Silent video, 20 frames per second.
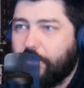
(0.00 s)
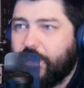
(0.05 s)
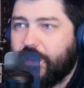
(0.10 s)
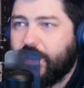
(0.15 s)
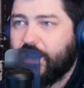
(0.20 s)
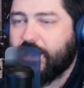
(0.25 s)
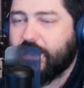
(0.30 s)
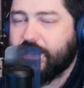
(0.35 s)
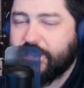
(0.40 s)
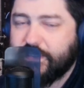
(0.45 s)

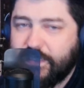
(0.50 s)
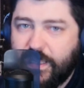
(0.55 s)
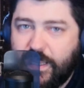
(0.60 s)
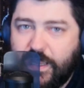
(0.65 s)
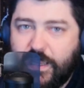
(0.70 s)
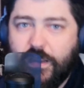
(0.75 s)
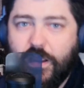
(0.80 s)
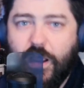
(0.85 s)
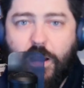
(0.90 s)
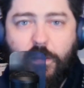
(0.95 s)
Because
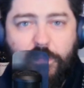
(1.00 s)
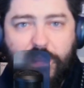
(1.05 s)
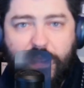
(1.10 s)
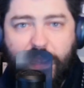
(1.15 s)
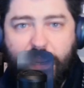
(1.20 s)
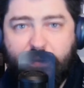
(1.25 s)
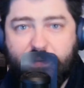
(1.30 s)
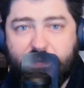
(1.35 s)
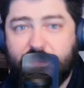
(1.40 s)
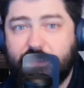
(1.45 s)
Kamala
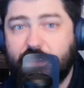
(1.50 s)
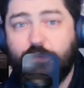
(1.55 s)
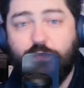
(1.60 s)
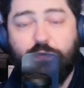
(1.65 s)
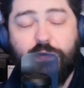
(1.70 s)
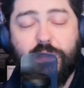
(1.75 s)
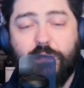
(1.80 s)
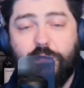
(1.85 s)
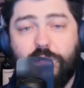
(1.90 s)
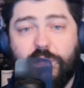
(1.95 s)
Harris did
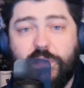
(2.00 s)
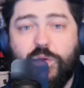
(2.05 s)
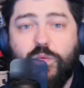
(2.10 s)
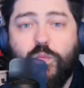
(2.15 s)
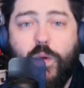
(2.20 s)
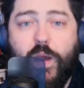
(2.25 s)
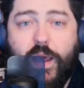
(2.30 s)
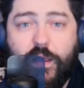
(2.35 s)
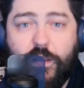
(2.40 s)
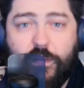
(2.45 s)
really, really
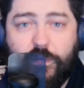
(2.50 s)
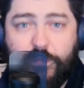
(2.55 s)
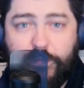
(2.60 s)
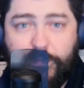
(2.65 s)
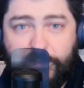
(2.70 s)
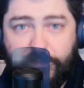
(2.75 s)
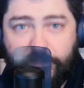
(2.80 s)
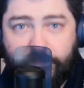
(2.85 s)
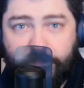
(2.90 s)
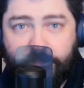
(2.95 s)
well.
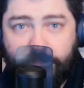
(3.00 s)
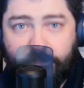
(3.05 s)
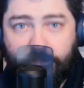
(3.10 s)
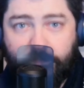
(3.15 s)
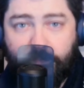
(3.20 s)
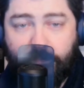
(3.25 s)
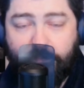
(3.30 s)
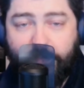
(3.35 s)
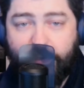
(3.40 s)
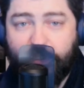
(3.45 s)

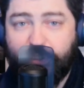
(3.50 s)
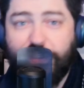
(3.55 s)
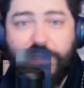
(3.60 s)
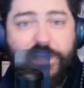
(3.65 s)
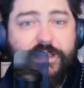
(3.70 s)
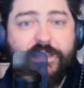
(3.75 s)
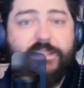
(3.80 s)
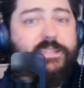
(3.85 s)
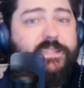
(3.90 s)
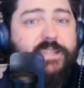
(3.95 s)
But she
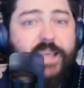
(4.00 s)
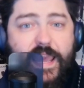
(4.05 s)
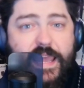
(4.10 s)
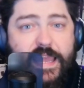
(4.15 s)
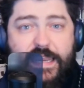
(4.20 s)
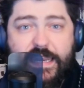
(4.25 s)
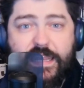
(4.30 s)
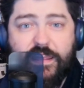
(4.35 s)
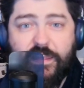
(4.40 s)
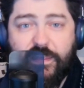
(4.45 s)
didn't say
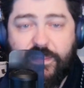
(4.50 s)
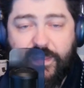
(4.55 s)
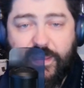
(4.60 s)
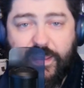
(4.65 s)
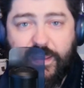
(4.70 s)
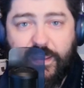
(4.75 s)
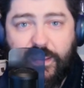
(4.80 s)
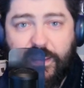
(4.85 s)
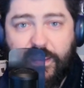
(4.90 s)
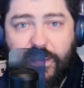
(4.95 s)

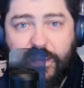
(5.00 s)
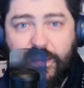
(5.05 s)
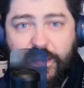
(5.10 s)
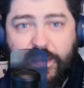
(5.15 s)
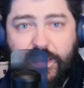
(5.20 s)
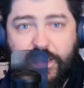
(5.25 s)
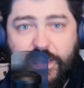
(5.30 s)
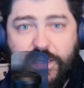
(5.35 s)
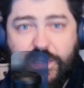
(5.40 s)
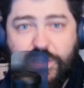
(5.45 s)
anything.
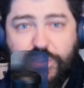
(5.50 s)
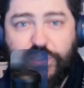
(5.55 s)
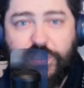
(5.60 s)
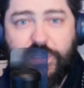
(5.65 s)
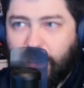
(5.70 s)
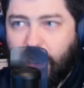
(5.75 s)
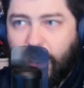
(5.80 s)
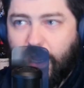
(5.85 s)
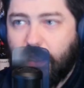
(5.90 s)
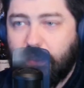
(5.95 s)

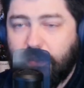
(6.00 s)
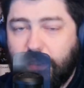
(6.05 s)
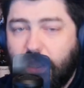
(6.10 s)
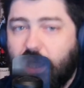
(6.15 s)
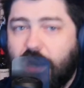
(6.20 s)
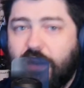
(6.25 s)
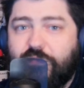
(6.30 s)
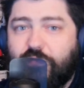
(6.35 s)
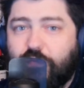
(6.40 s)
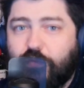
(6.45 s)
A
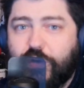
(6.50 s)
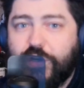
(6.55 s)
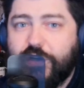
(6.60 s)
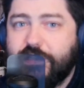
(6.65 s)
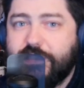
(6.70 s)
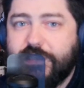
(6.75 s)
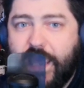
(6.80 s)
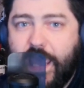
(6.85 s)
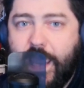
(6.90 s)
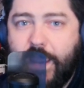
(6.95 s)
lot of
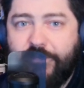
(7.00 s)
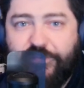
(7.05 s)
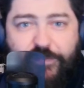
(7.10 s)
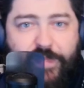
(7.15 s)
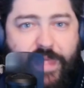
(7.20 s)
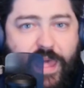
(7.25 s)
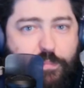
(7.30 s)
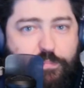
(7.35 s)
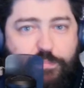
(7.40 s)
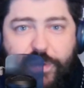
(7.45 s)
words came from
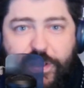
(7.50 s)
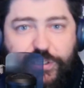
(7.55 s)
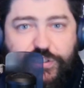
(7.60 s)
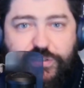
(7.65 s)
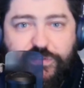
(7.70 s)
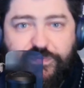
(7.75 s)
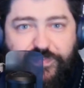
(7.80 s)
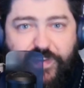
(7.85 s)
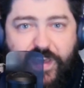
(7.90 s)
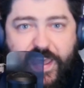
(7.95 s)
that
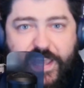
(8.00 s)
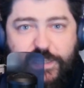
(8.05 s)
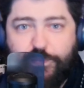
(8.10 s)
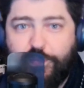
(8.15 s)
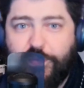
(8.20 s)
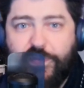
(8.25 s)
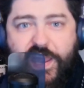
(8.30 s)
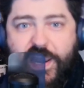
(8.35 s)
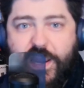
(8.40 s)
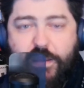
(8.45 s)
bitch's face,
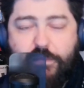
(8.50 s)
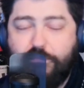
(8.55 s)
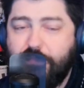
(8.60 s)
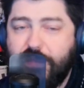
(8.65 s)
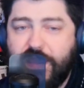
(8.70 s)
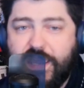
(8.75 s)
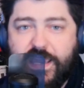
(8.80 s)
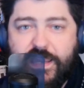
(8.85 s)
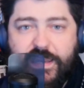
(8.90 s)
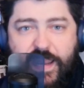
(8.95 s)
but they didn't
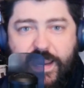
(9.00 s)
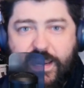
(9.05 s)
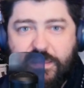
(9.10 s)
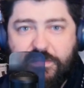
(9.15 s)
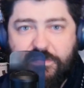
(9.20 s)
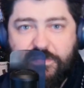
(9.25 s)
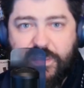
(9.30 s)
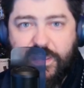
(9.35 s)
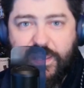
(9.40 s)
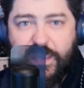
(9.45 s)
mean
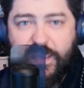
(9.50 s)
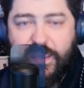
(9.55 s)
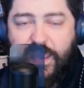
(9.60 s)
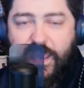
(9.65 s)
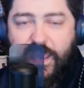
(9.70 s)
anything.